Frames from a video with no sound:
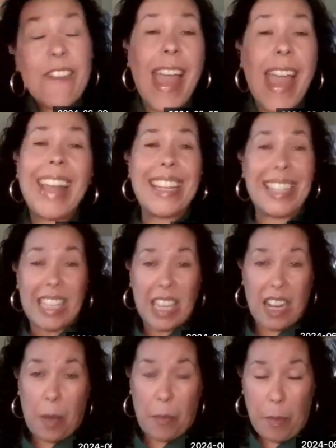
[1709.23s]
If I didn't
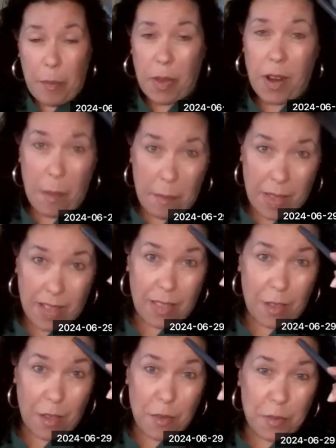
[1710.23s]
get up and put on my
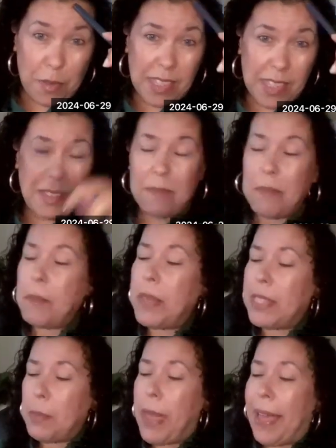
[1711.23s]
clothes,
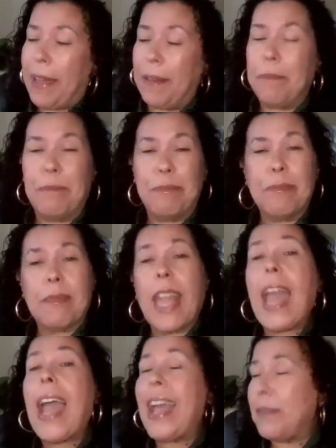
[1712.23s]
Miss Ma'am,
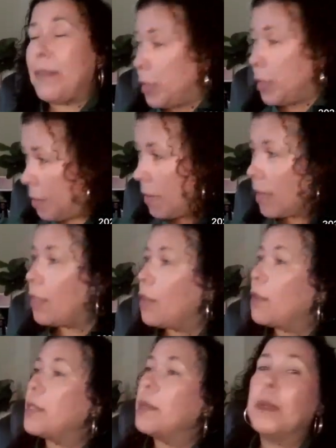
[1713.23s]
I put on my
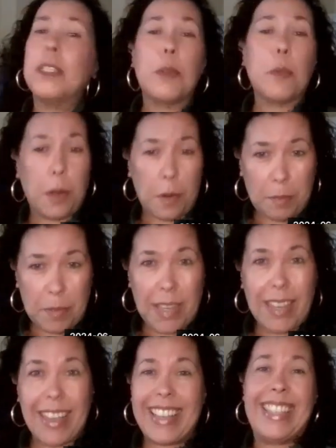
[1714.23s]
clothes and went to work
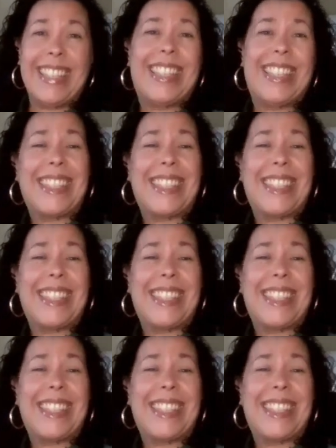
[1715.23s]
because